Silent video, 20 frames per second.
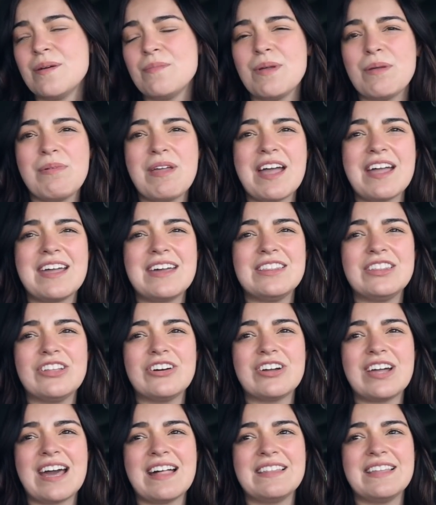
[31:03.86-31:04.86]
Maybe I can
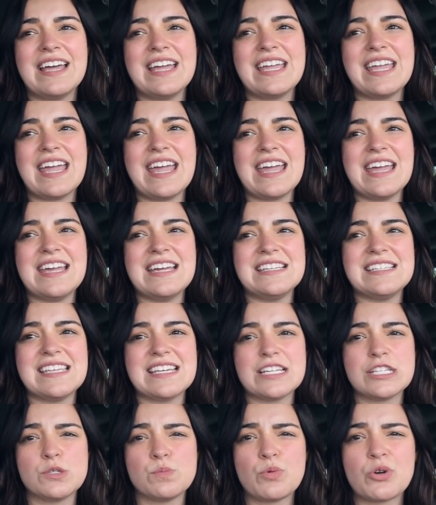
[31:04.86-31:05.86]
look at like a
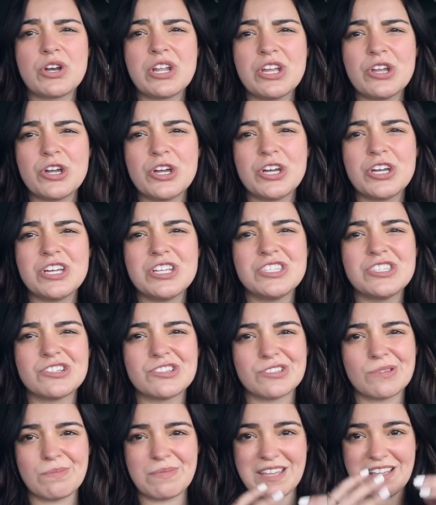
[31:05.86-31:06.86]
Dick's Sporting Goods
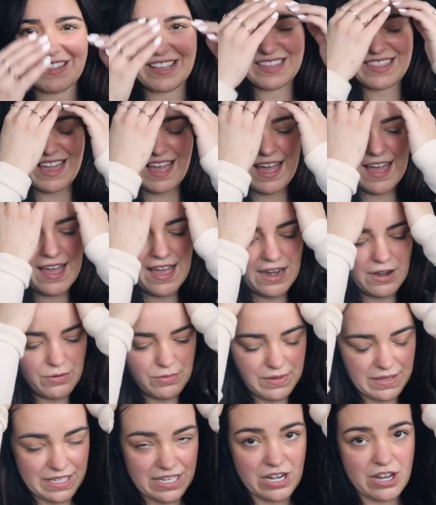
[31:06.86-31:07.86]
or something like that. I
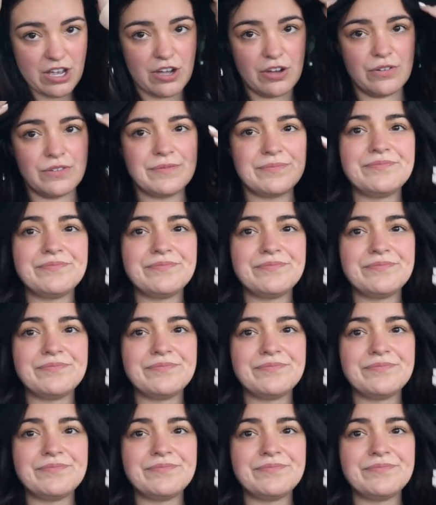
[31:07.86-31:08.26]
don't really know.